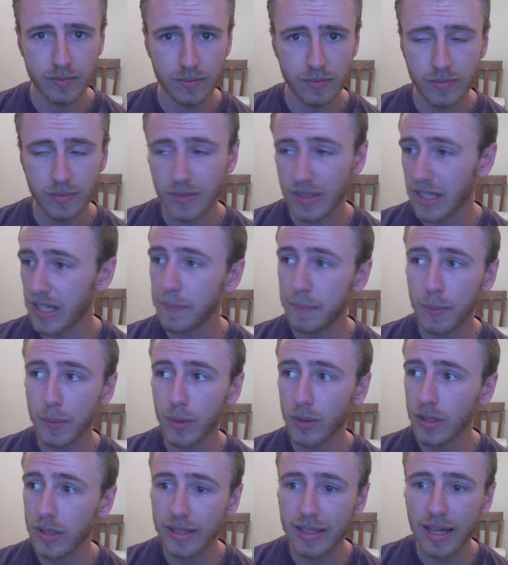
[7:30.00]
Get up
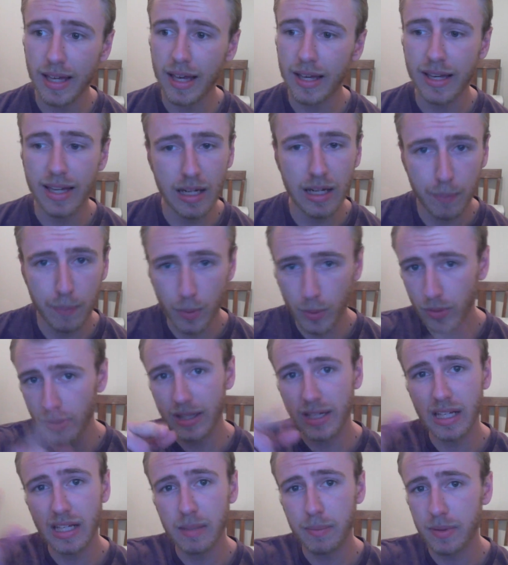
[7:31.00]
early
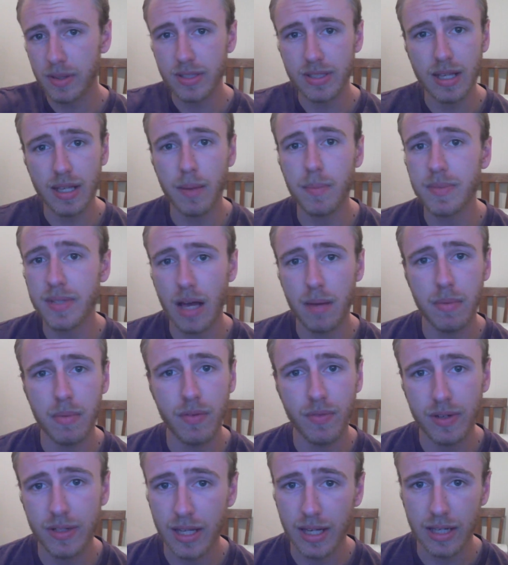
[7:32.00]
and get up at the same time
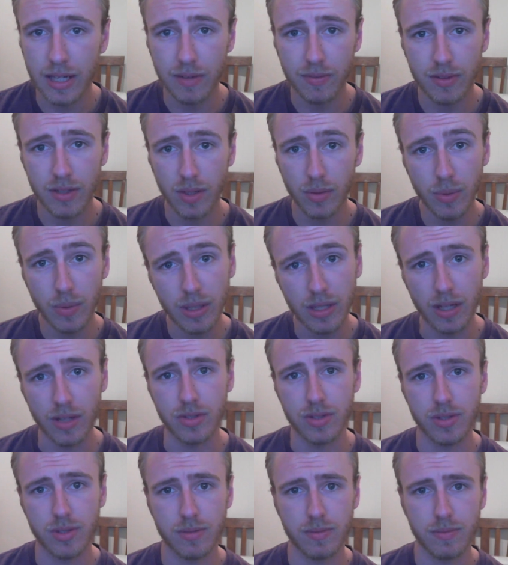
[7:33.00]
every day, even on the weekends.